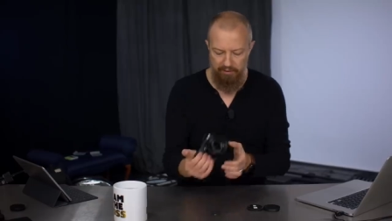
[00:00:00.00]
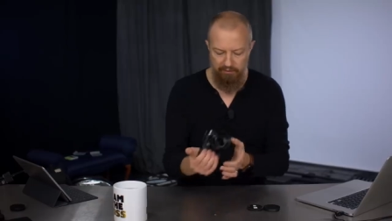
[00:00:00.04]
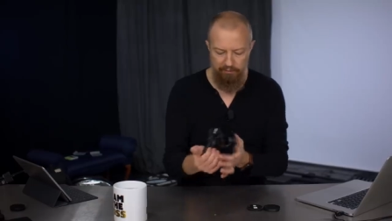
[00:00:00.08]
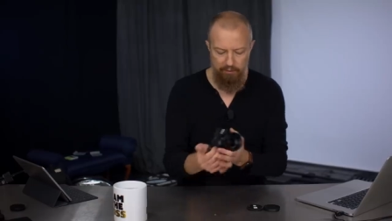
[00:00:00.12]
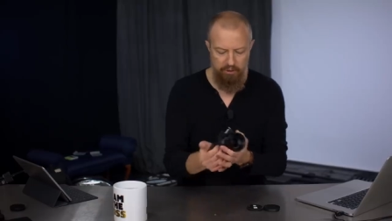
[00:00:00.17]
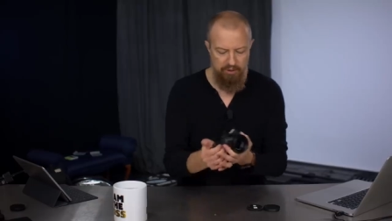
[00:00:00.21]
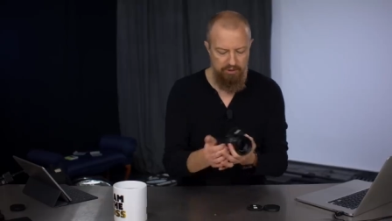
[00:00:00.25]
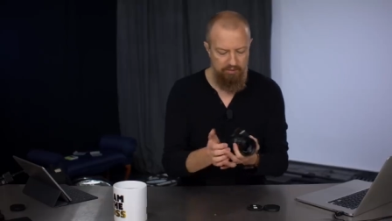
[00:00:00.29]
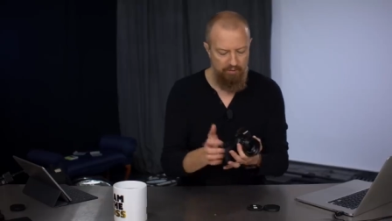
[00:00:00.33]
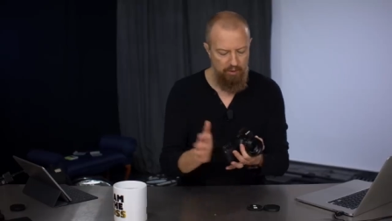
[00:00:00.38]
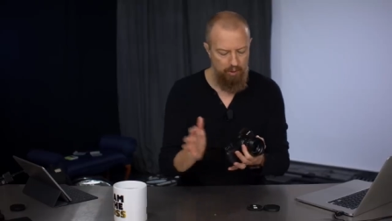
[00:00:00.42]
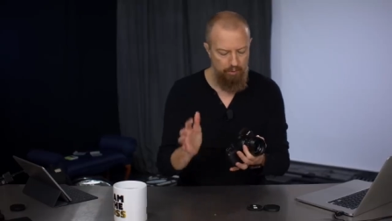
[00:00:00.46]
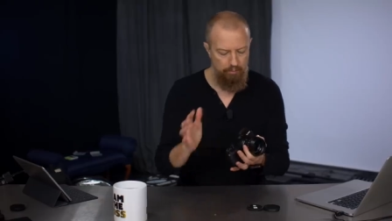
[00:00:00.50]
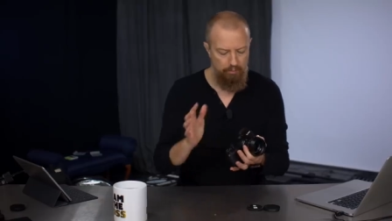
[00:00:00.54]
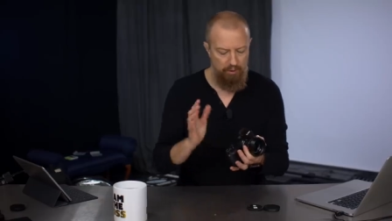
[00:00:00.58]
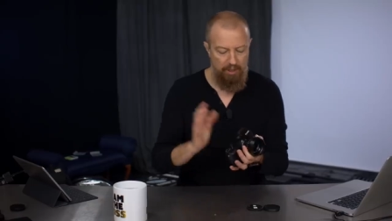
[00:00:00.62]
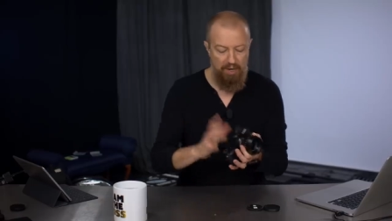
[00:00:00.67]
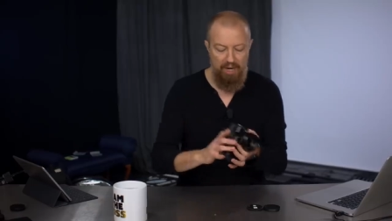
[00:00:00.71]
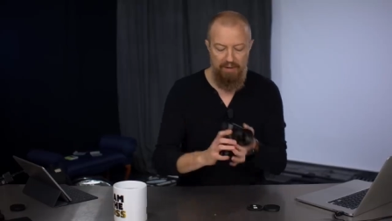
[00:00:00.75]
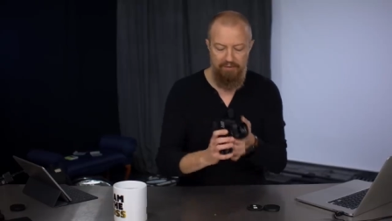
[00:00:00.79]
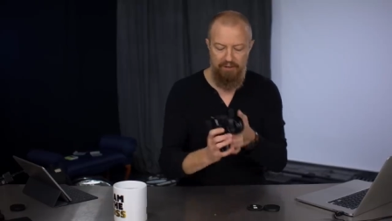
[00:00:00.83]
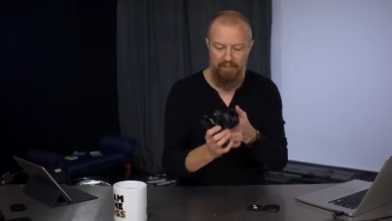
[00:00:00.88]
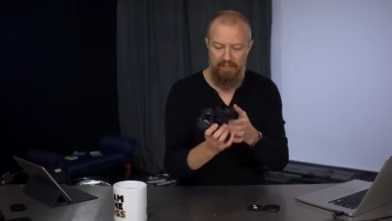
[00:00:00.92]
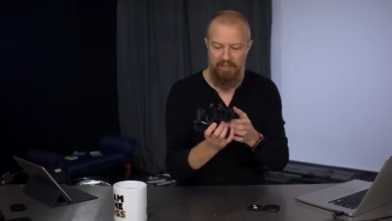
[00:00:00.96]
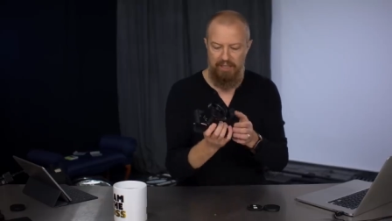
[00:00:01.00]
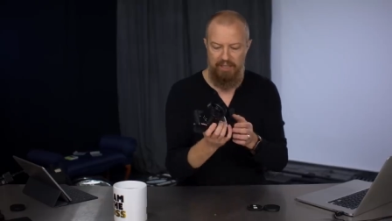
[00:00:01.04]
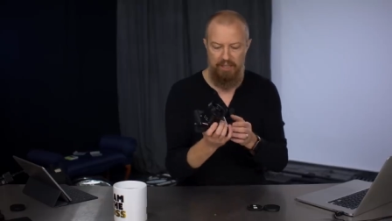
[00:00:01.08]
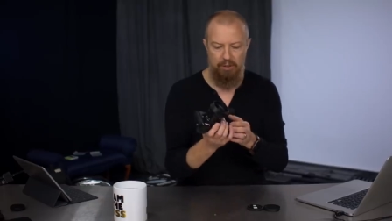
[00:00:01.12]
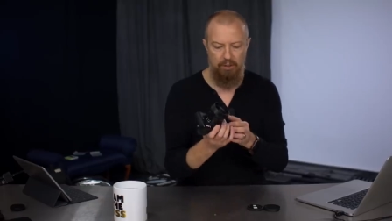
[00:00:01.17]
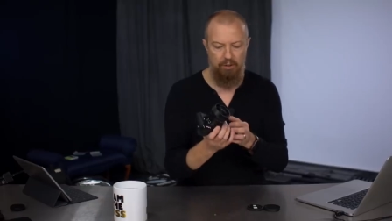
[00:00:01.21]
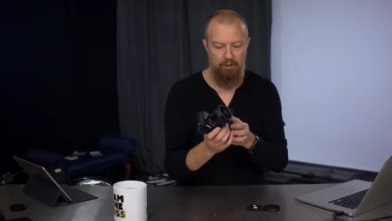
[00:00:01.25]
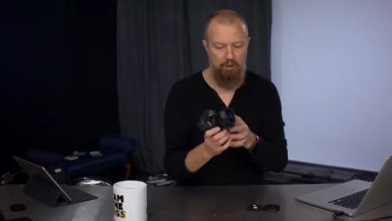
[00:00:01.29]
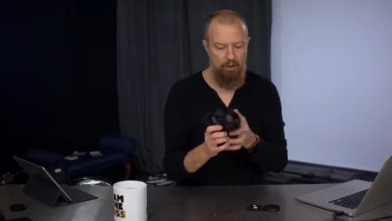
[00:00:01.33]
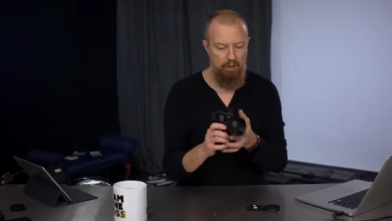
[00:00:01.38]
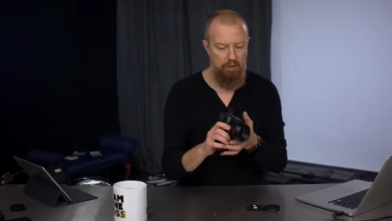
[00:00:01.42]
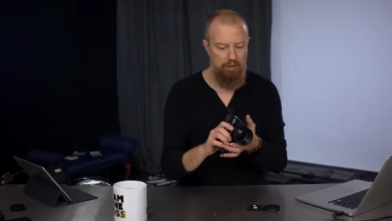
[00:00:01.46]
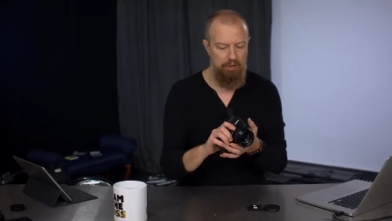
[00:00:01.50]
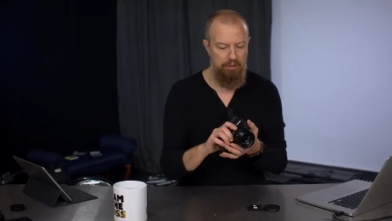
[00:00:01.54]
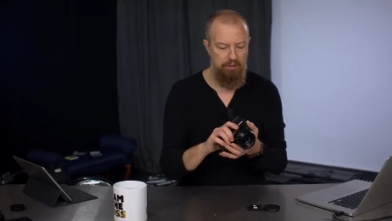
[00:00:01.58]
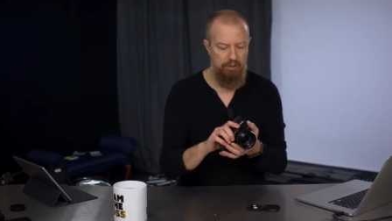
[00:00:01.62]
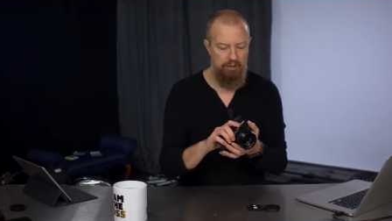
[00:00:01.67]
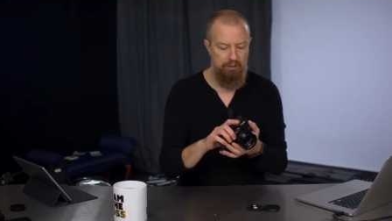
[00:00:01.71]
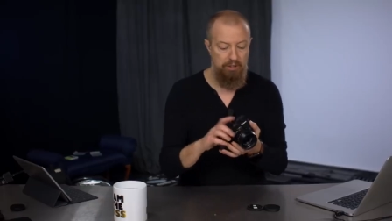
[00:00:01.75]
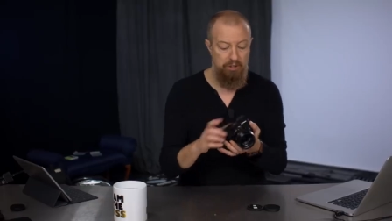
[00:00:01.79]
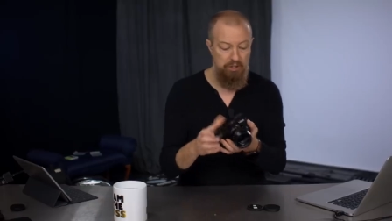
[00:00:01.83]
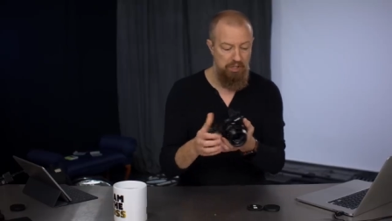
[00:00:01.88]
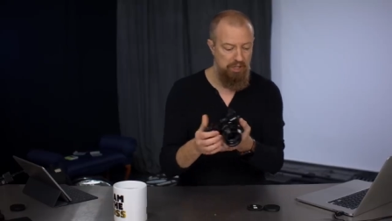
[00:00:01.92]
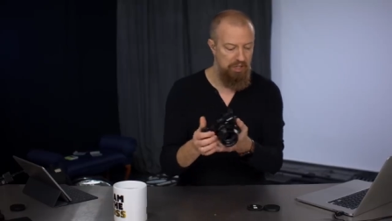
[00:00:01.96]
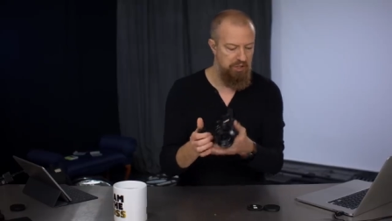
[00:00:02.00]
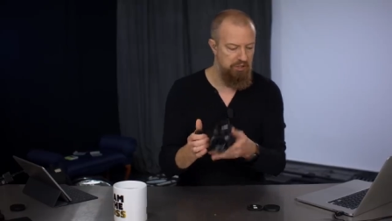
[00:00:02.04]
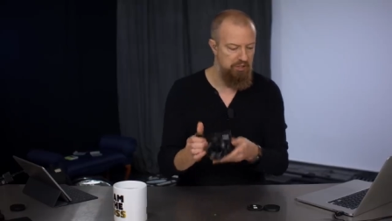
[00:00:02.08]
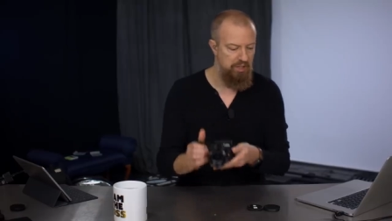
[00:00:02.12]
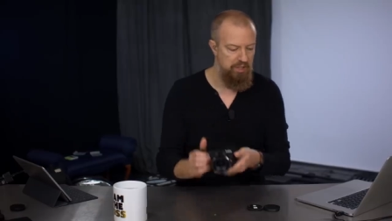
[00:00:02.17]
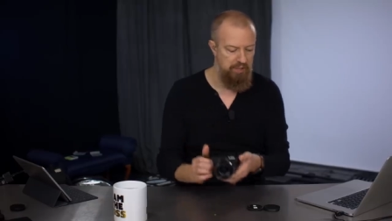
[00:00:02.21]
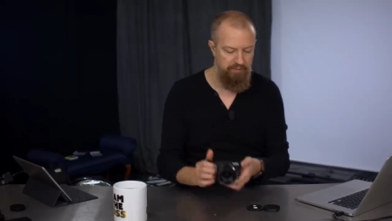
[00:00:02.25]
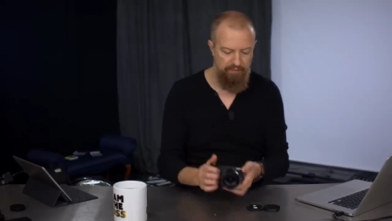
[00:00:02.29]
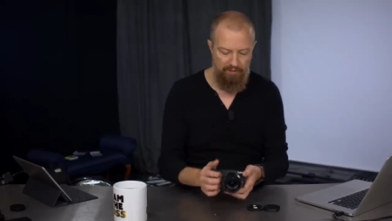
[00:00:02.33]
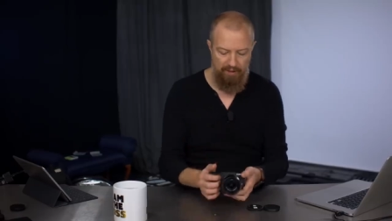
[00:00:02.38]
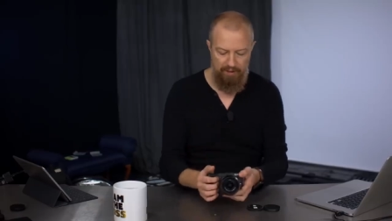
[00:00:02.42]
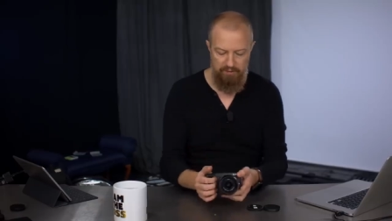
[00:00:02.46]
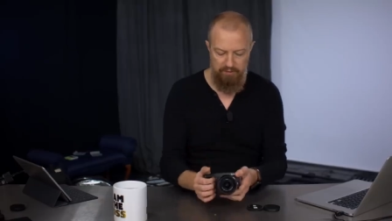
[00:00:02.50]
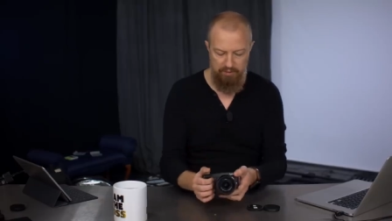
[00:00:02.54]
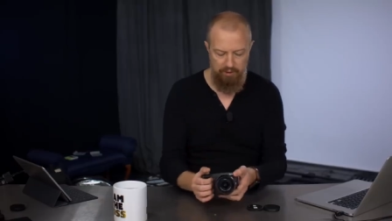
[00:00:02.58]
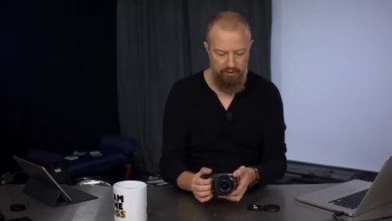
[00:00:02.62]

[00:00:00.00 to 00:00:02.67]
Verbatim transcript: First of all, okay, I've got it here on the G X eighty-five.